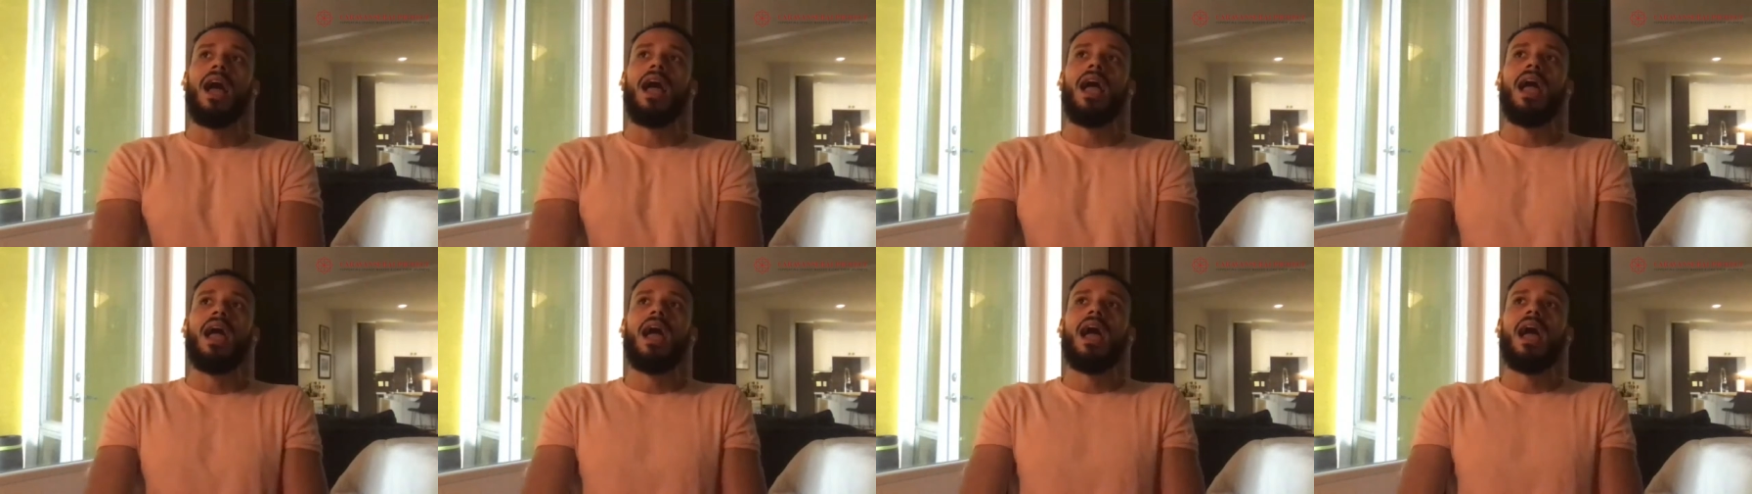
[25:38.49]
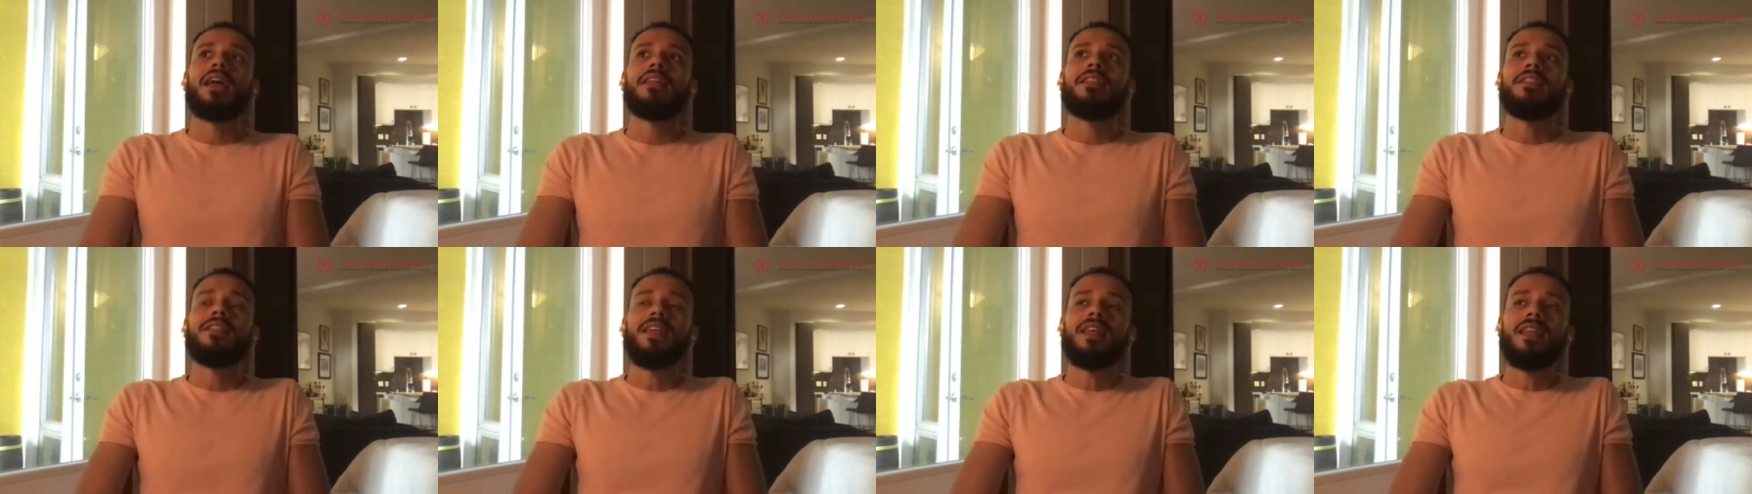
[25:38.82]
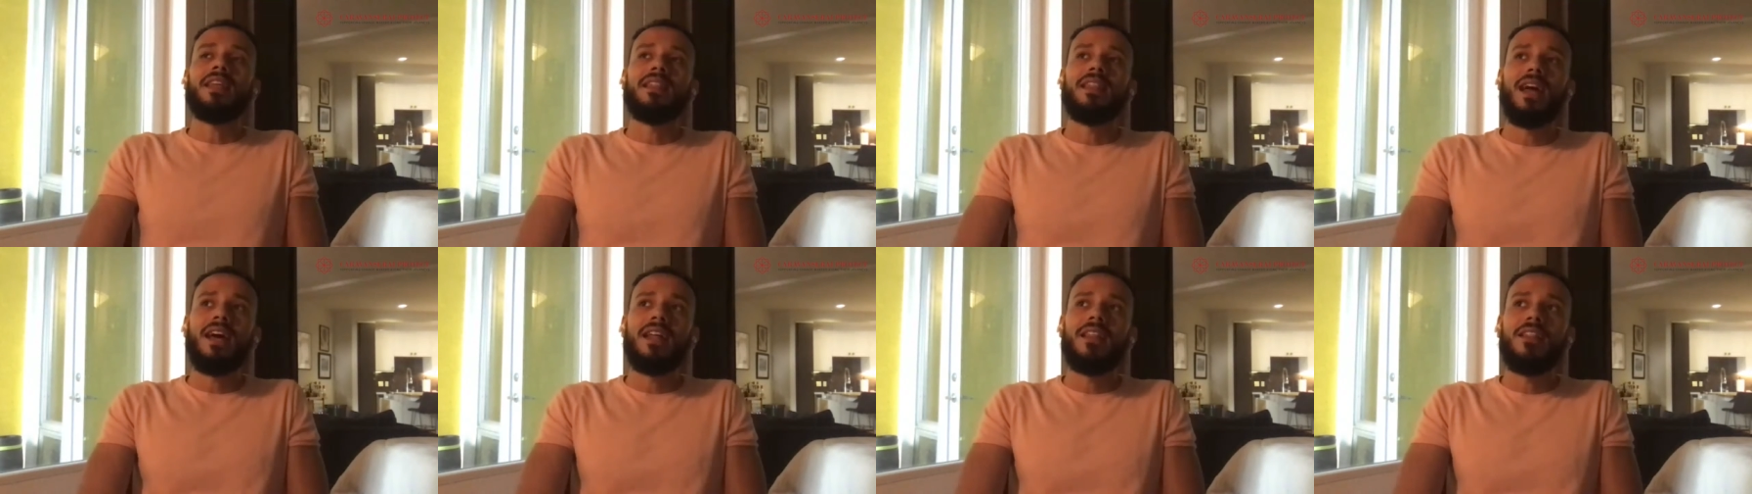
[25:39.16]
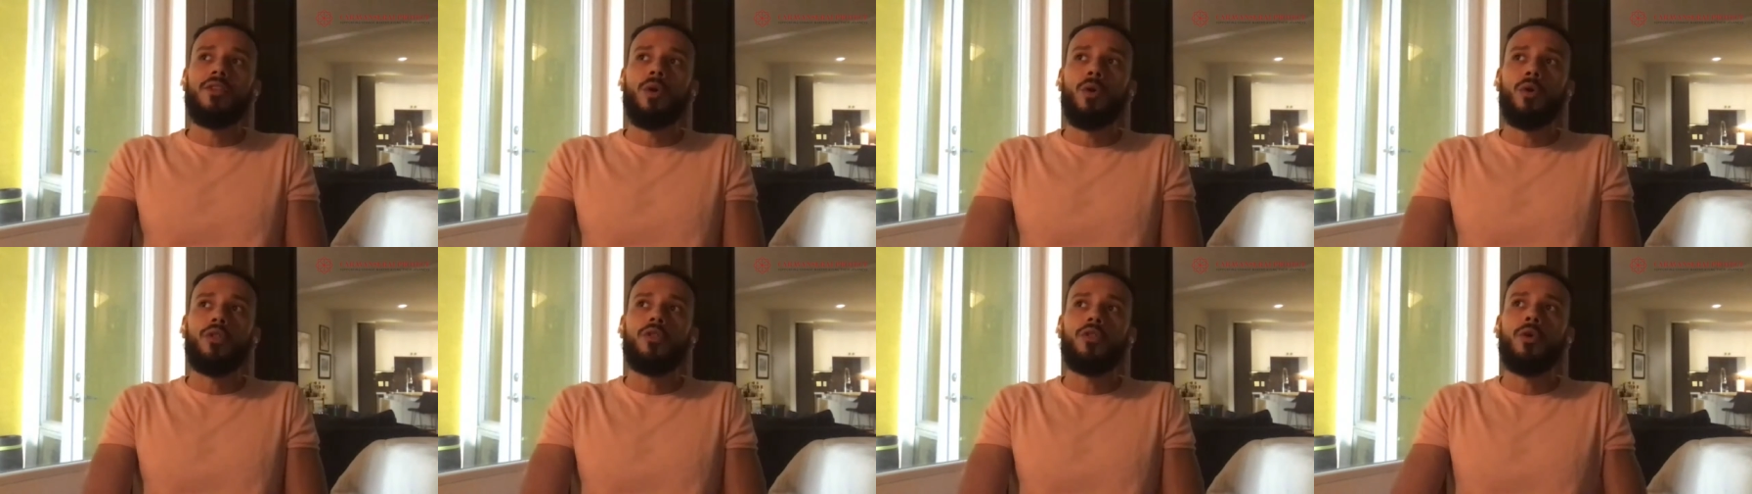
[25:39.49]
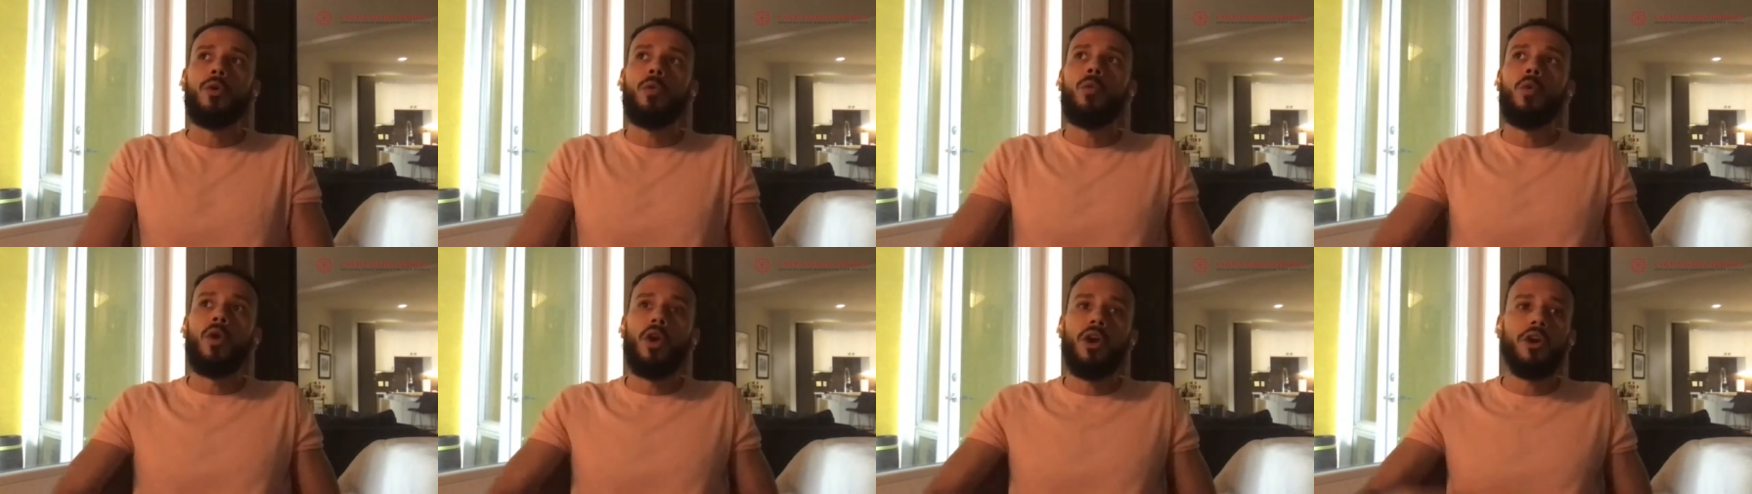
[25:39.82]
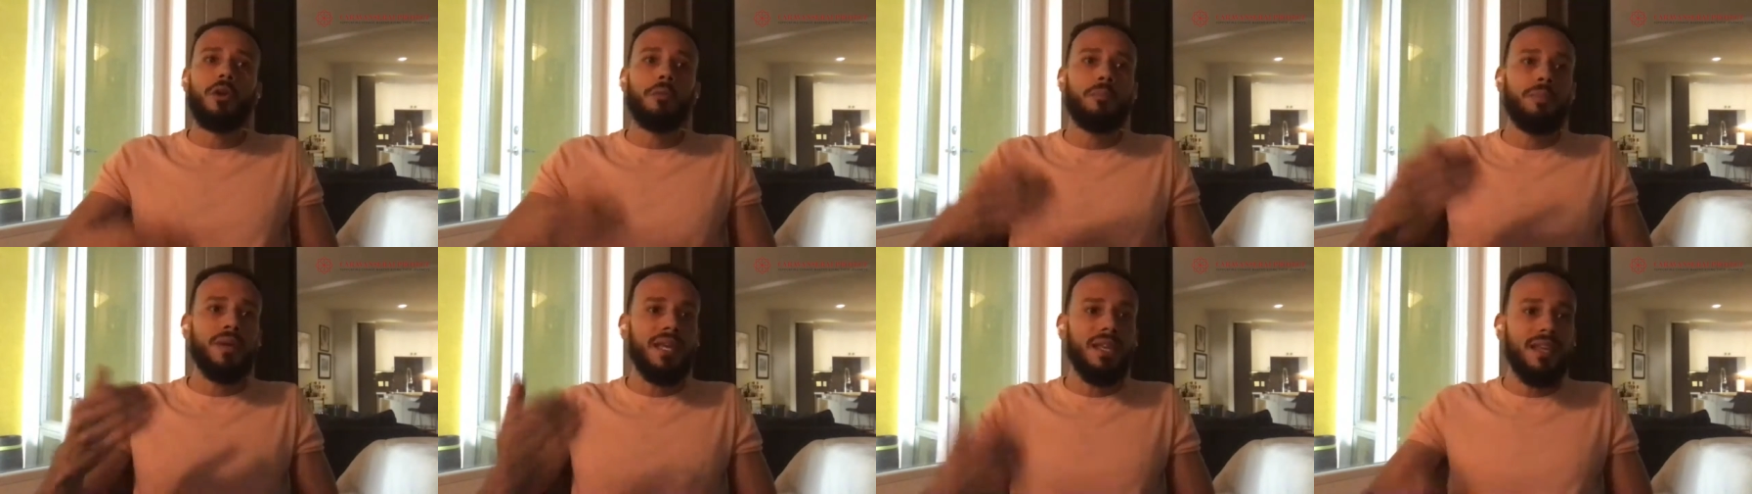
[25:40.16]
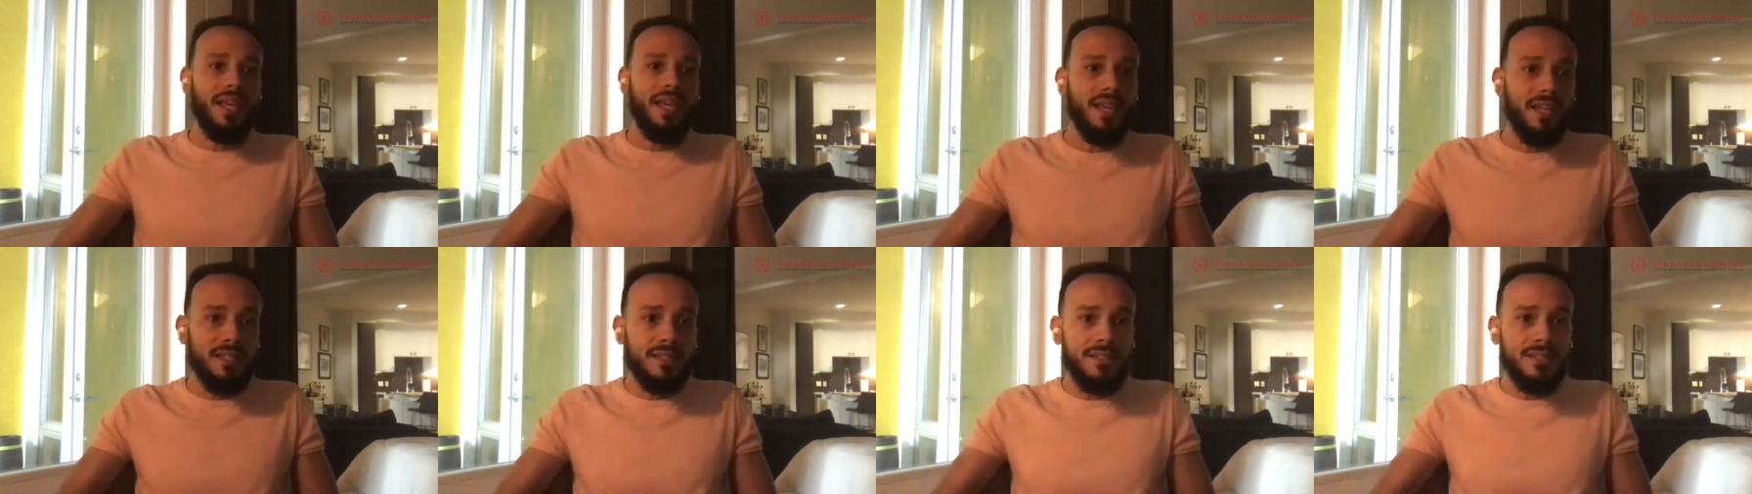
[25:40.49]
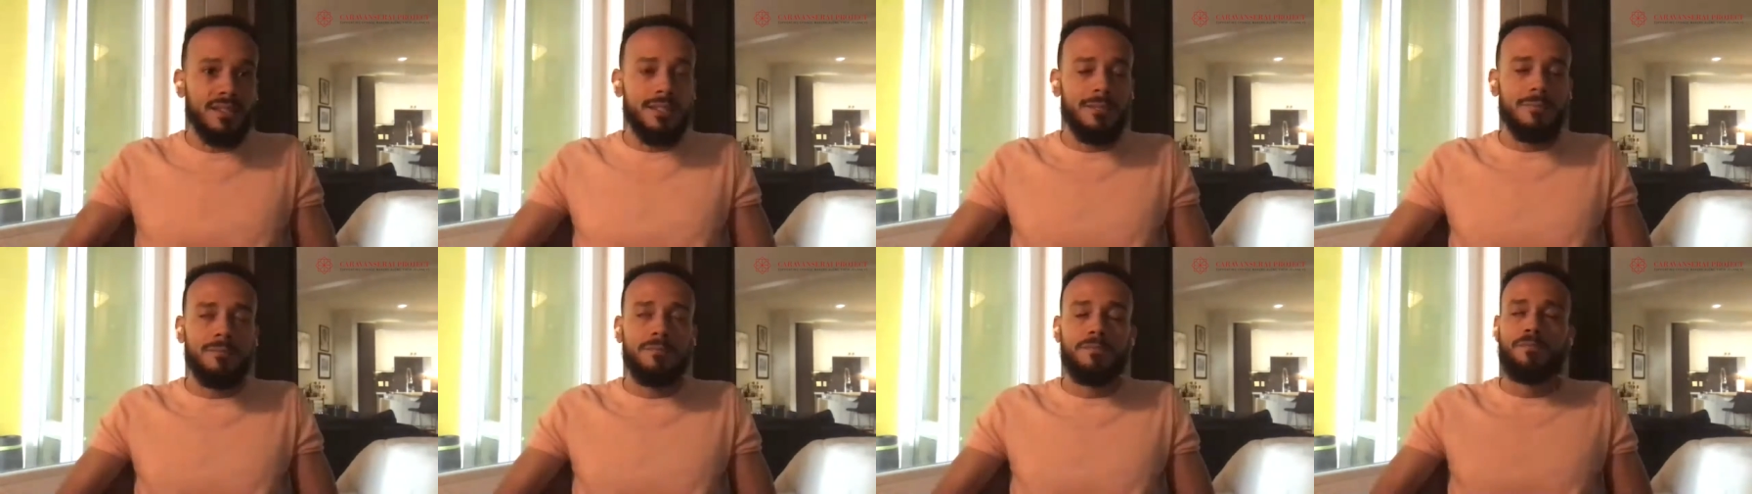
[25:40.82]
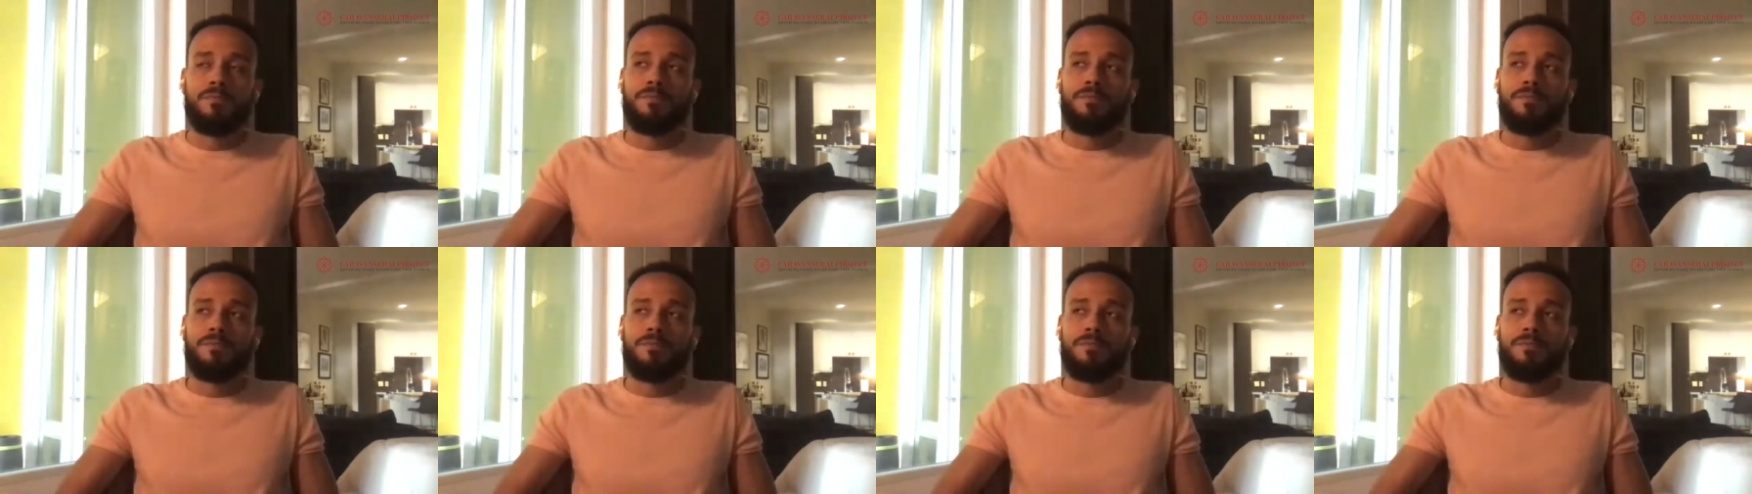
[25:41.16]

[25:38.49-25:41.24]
I think that the work begins